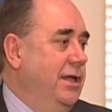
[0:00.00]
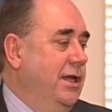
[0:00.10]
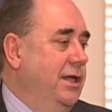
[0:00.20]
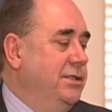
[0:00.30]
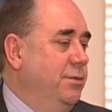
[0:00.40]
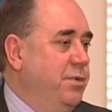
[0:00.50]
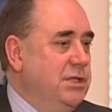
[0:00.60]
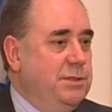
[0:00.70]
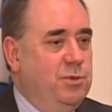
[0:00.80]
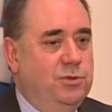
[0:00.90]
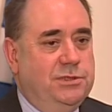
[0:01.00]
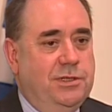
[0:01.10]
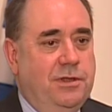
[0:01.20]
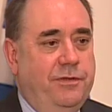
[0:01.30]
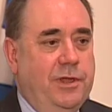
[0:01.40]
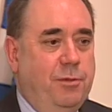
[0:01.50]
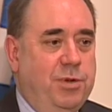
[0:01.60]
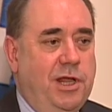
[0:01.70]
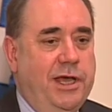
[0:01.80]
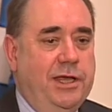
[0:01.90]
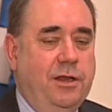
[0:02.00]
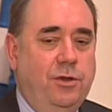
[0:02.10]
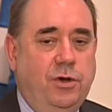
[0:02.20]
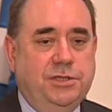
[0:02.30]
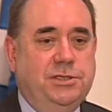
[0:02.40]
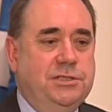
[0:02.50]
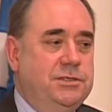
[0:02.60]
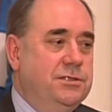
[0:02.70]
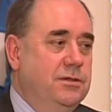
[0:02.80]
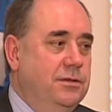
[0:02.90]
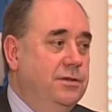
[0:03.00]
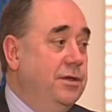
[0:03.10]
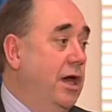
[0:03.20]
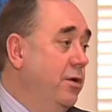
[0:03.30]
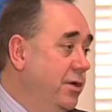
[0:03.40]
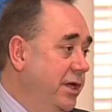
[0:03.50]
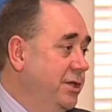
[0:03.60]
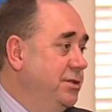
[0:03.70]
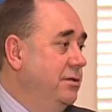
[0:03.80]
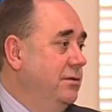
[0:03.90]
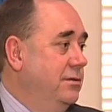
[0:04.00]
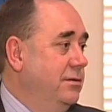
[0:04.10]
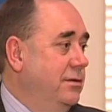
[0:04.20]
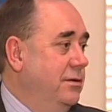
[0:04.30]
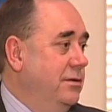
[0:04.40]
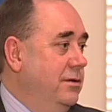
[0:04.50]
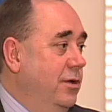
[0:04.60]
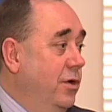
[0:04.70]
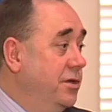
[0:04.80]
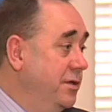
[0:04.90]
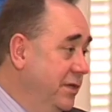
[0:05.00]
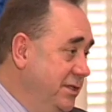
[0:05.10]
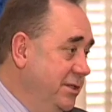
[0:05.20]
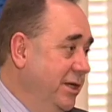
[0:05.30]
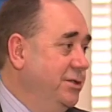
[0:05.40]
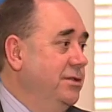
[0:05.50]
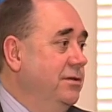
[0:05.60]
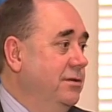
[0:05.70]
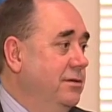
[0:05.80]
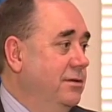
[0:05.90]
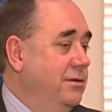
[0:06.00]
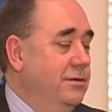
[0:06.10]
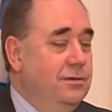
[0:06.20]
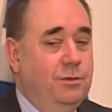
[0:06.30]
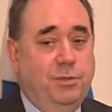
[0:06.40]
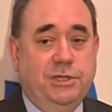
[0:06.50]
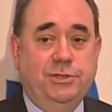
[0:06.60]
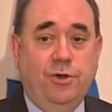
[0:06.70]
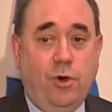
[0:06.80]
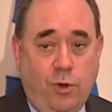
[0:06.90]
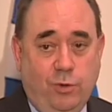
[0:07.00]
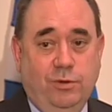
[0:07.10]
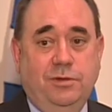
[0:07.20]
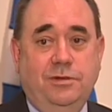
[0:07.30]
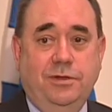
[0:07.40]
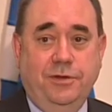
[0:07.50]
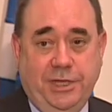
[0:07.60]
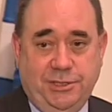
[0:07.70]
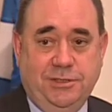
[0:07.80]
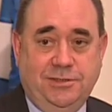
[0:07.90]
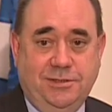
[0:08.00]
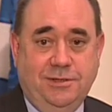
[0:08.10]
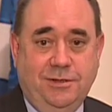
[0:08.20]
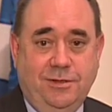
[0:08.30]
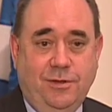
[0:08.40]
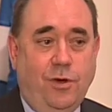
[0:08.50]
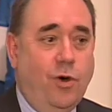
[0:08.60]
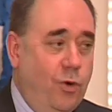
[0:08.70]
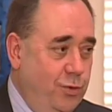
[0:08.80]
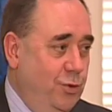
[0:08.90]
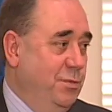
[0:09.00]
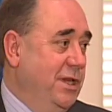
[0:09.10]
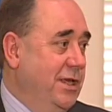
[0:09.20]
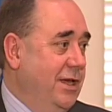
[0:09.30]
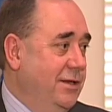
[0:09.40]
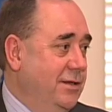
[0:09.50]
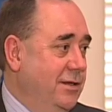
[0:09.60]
is the principles that apply not just to our nation or to this nation, but to all nations, all humankind.